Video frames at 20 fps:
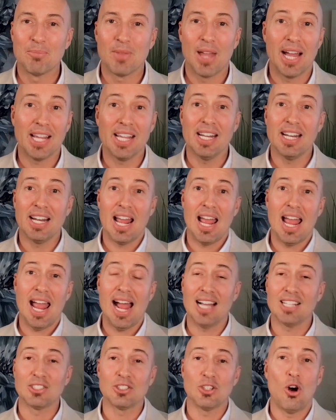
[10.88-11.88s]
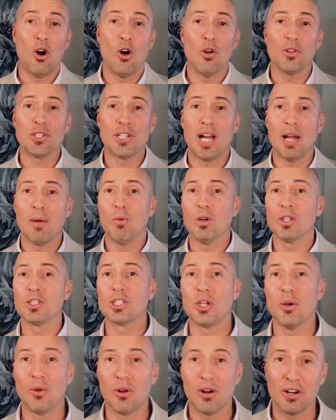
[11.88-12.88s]
I get asked all the time, what's
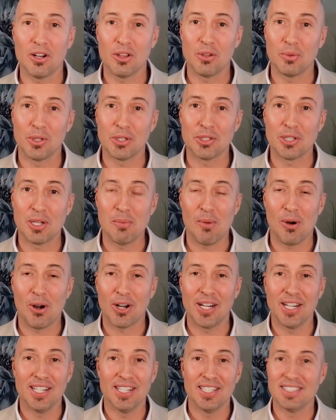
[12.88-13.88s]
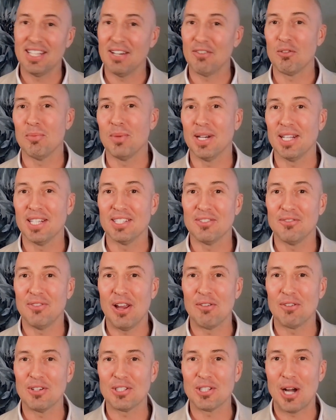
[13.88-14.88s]
going on in the real estate market? It's everybody's
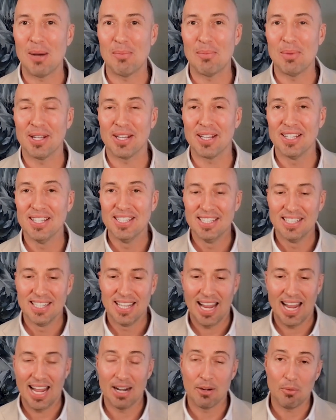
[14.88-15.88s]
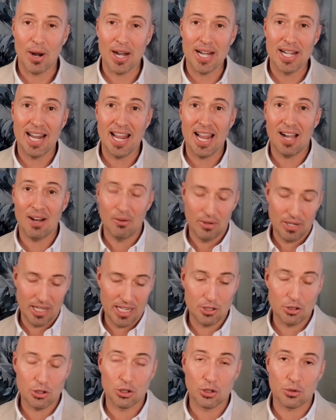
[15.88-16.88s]
favorite topic. And right now,
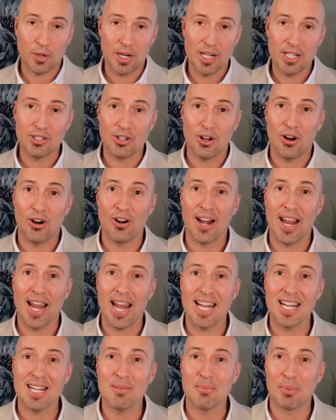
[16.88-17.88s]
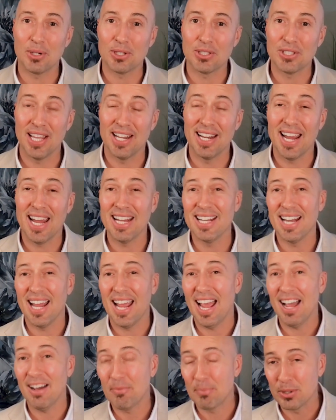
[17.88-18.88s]
interest rates are 8%,
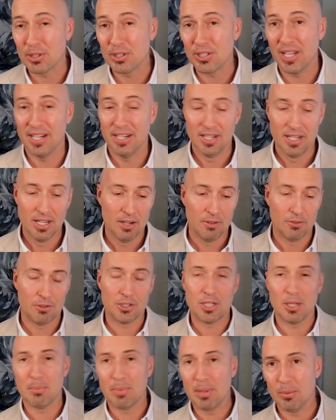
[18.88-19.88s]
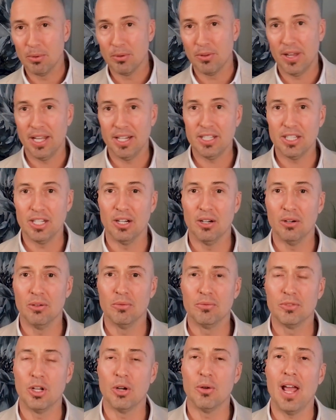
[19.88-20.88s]
8.5% for some people that,
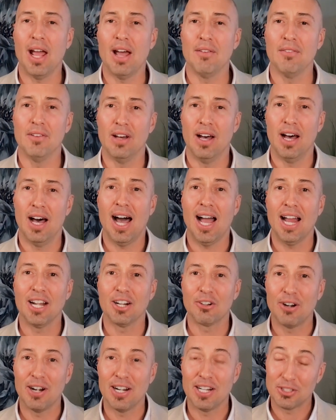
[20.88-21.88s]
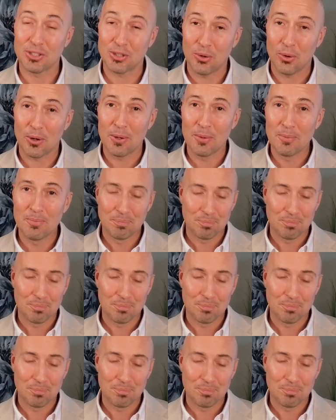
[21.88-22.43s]
don't have a higher credit score.